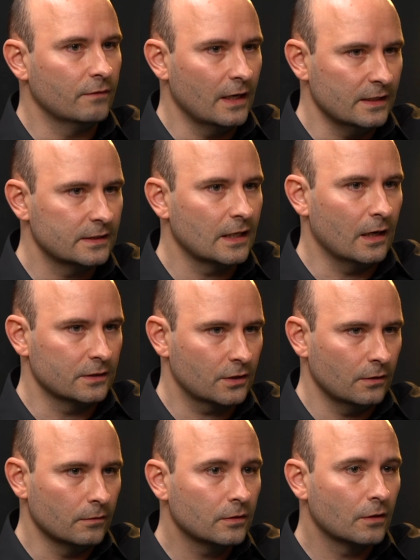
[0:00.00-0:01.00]
of any size
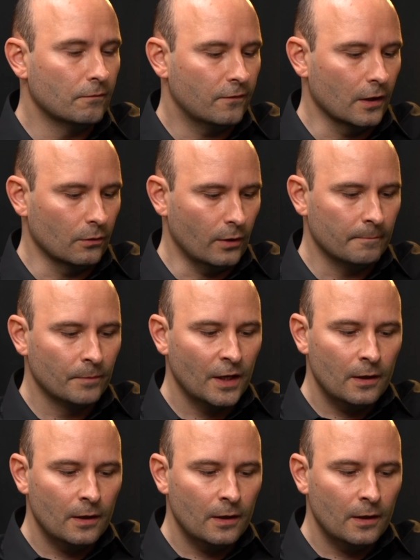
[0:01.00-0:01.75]
can follow it.